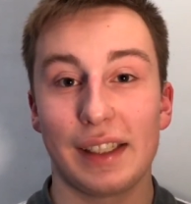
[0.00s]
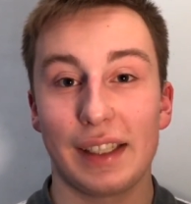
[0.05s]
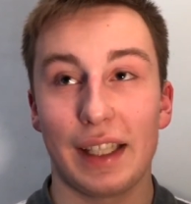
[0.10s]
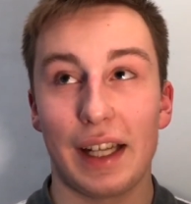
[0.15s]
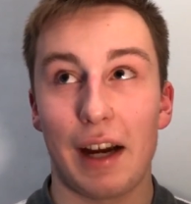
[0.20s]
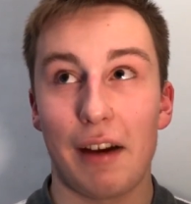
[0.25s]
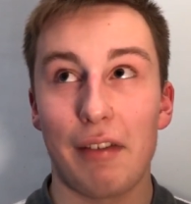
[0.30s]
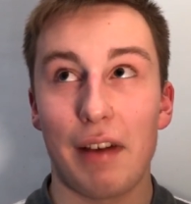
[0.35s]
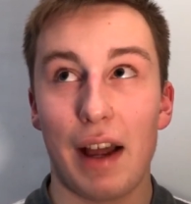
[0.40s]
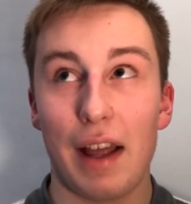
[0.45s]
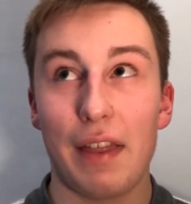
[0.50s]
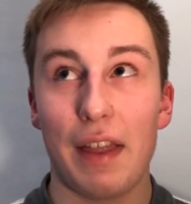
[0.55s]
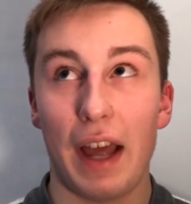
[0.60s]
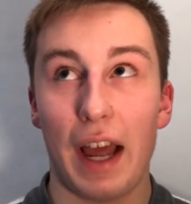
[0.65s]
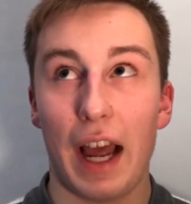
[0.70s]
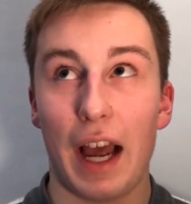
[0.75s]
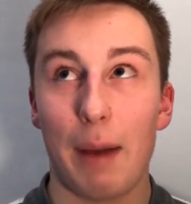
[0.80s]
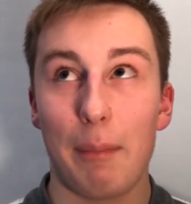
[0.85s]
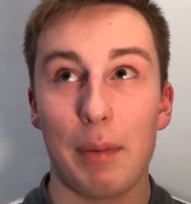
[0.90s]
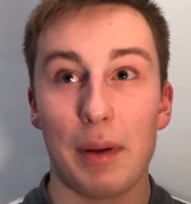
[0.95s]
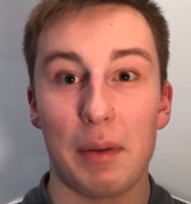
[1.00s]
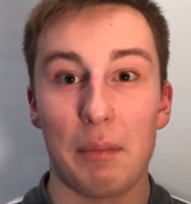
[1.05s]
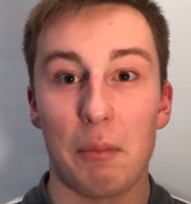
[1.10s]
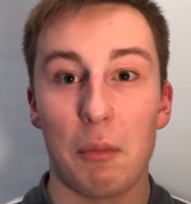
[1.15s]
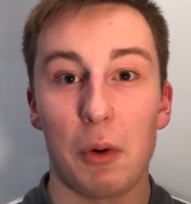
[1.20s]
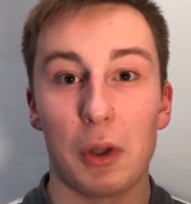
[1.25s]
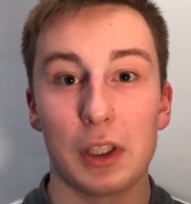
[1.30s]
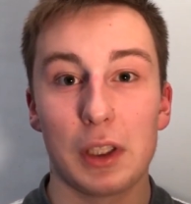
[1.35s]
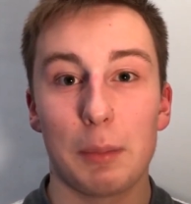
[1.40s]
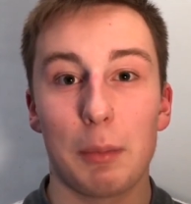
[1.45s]
Like I've had that happen
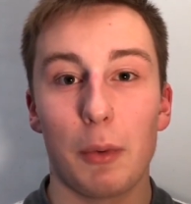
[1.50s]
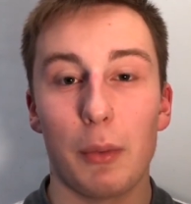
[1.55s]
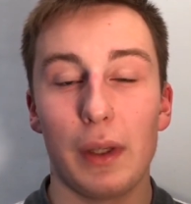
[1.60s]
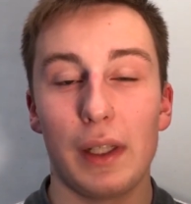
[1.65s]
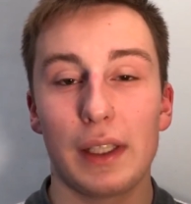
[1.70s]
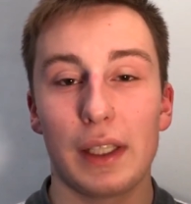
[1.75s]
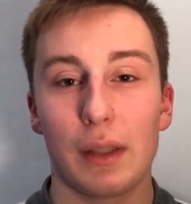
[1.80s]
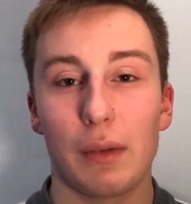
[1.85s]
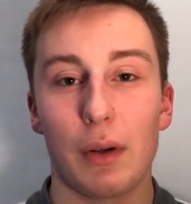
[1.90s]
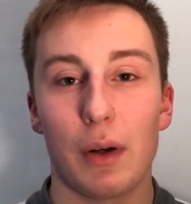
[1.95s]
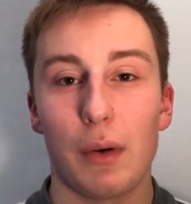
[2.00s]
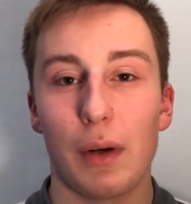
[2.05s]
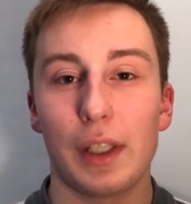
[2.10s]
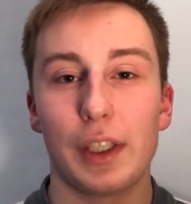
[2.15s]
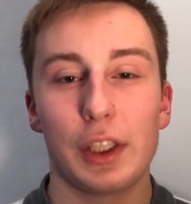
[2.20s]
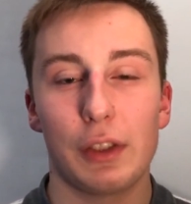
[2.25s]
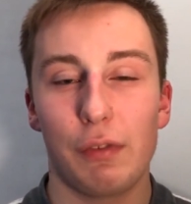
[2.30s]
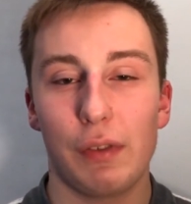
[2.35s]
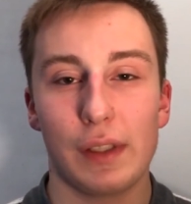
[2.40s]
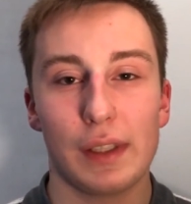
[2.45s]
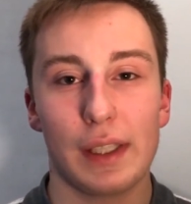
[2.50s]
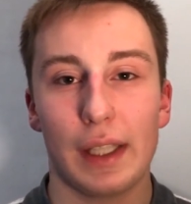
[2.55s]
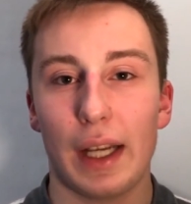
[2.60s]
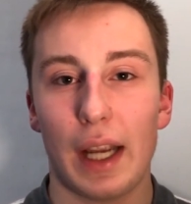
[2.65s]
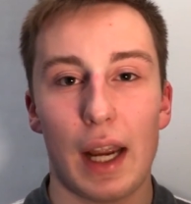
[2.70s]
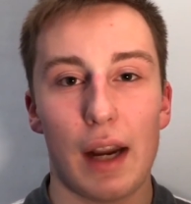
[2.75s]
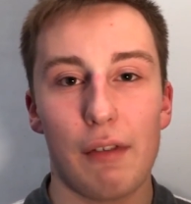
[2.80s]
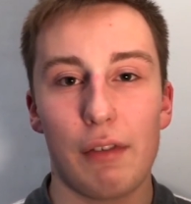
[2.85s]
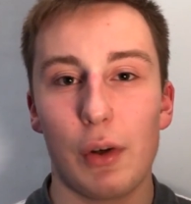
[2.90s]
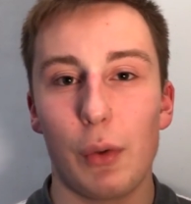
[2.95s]
multiple weeks in a row. It just feels like
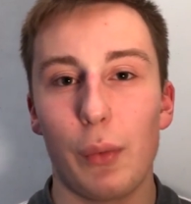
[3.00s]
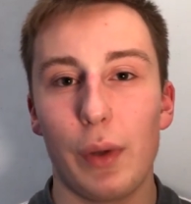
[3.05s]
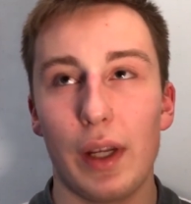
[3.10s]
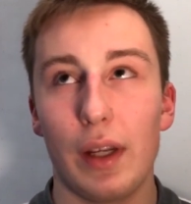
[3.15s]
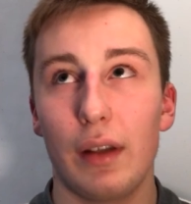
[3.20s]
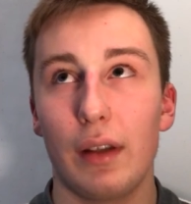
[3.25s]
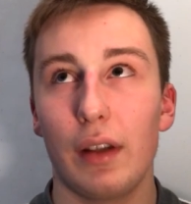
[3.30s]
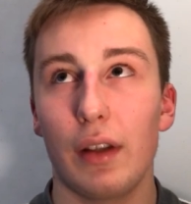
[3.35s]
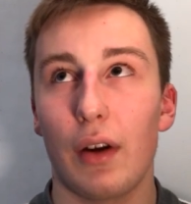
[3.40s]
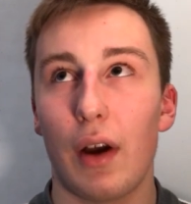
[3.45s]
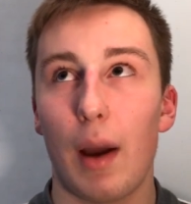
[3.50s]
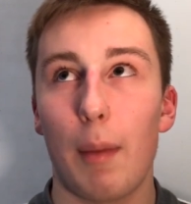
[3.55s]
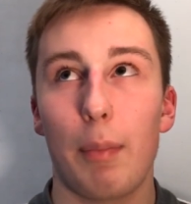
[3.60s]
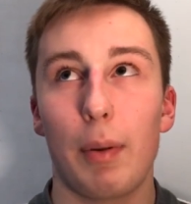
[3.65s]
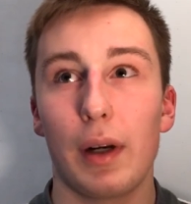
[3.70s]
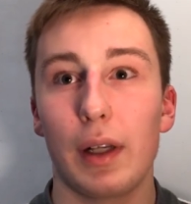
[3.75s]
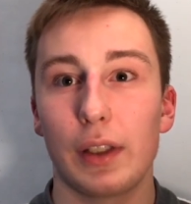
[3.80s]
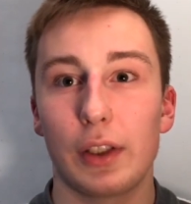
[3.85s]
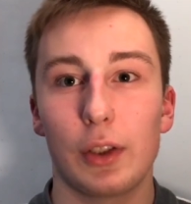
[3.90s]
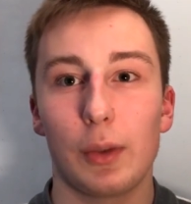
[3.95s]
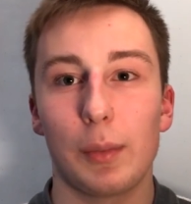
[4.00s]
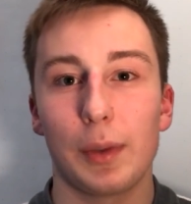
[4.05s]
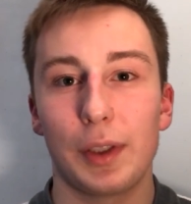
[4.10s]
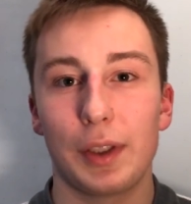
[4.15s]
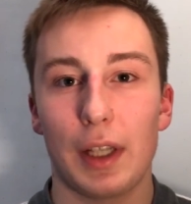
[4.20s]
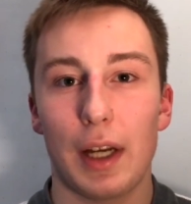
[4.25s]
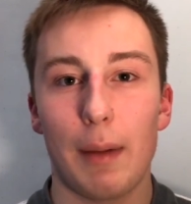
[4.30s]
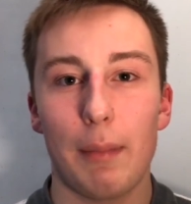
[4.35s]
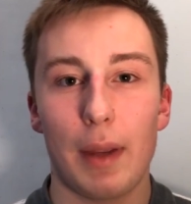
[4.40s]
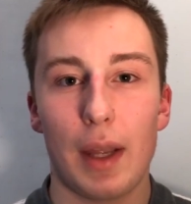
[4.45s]
every week, I put in so much
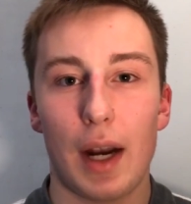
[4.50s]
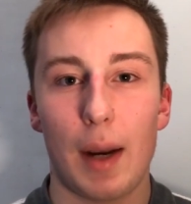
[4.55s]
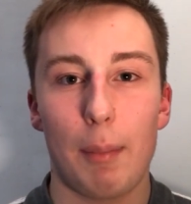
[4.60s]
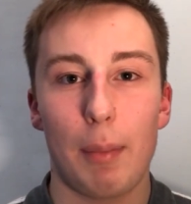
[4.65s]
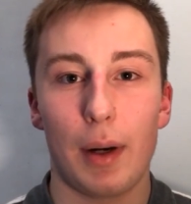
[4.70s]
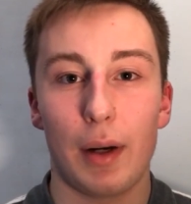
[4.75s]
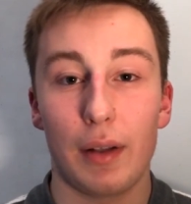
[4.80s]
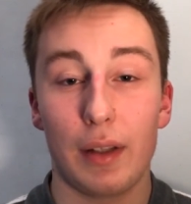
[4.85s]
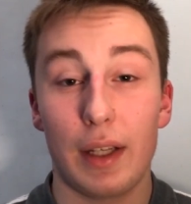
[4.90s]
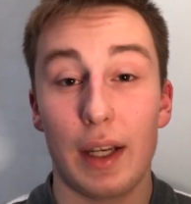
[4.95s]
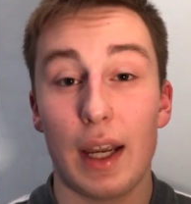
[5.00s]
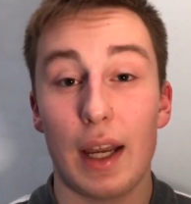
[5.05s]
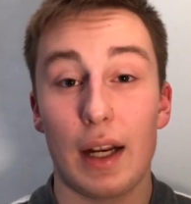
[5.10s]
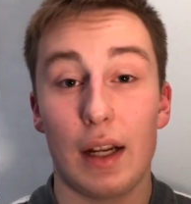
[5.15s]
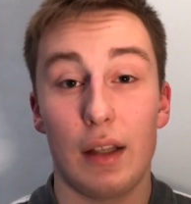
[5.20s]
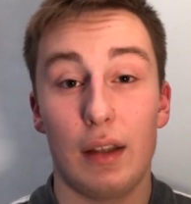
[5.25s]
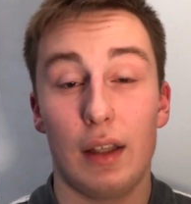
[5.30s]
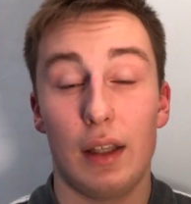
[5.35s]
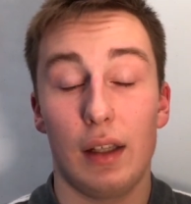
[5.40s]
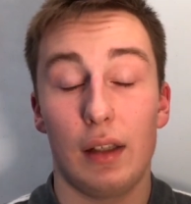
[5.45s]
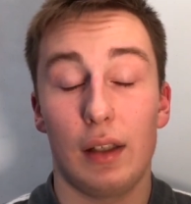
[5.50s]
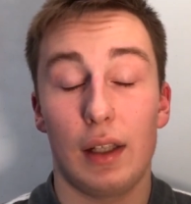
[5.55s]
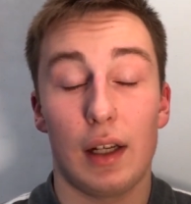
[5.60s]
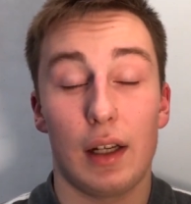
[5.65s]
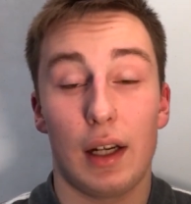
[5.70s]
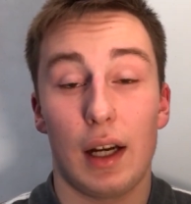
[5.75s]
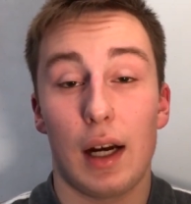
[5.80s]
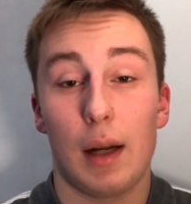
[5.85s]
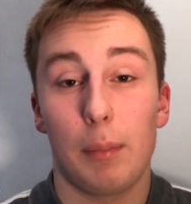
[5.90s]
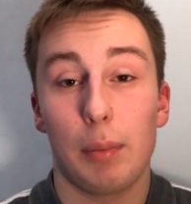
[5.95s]
time and I barely get anything
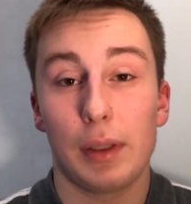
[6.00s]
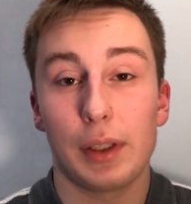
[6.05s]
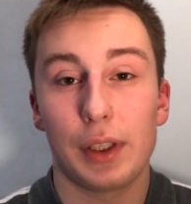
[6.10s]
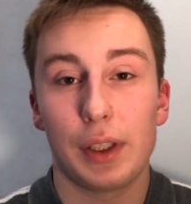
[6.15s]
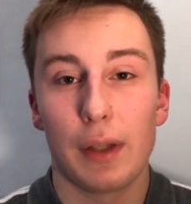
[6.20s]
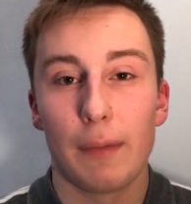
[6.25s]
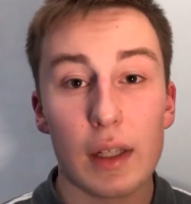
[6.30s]
accomplished.